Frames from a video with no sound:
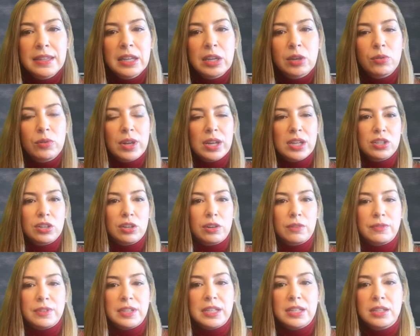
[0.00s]
the creation
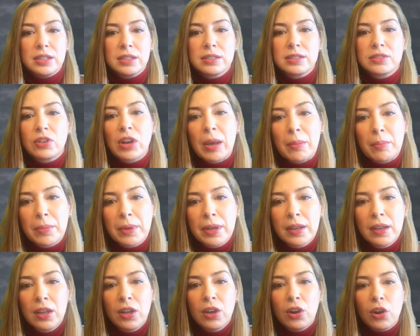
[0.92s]
of the tram
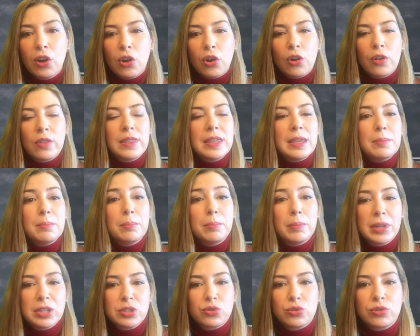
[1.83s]
or the
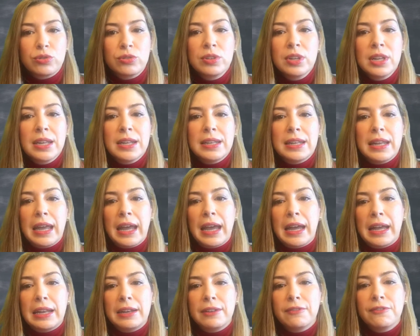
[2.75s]
metro,
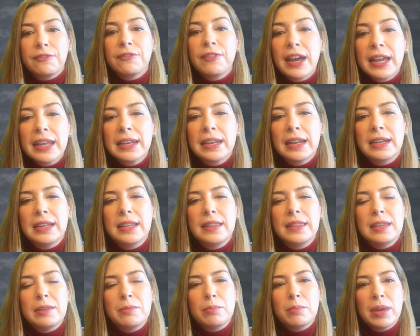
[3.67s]
and finally
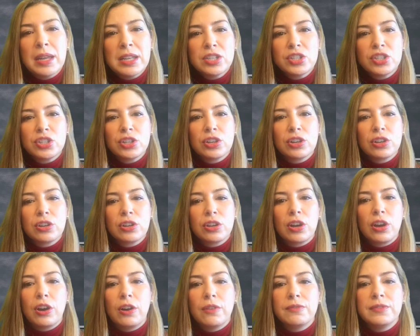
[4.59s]
the invention
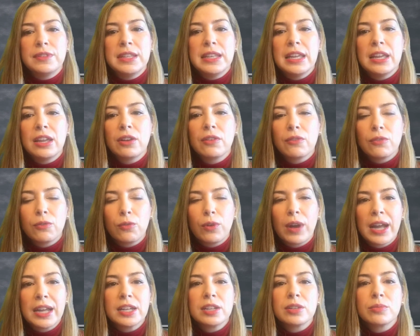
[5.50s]
of the
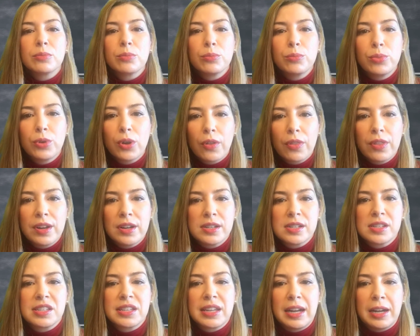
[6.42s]
Wright
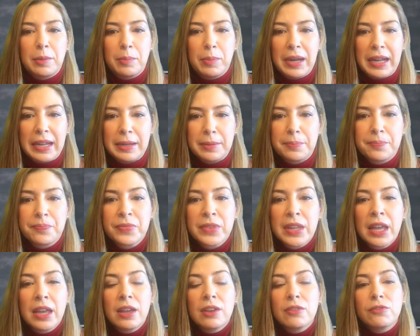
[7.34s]
brothers airplane.
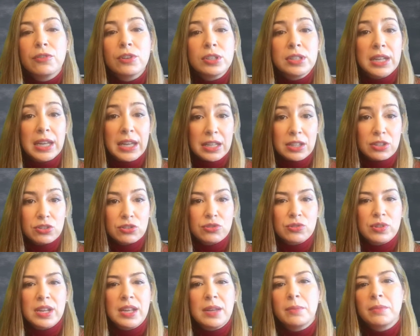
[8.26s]
Food
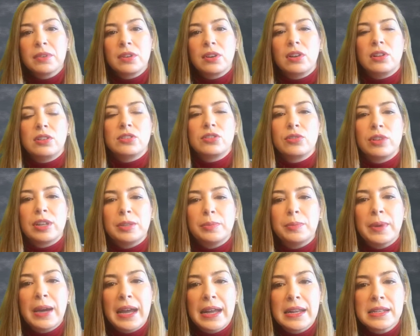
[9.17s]
industry also
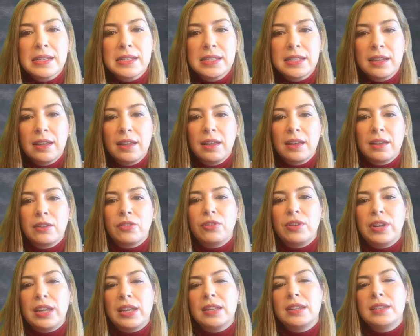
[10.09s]
advanced,
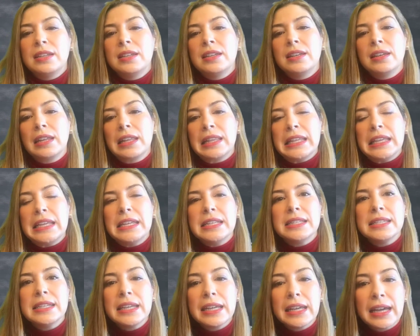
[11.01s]
creating
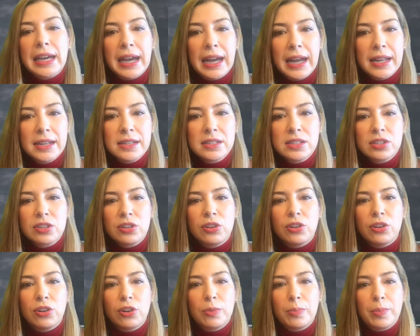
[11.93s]
the tin cans
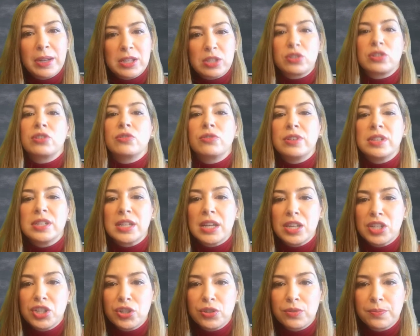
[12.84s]
or
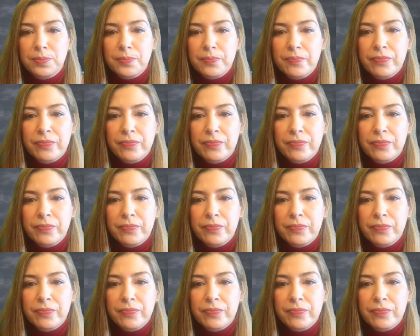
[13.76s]
pasteurization.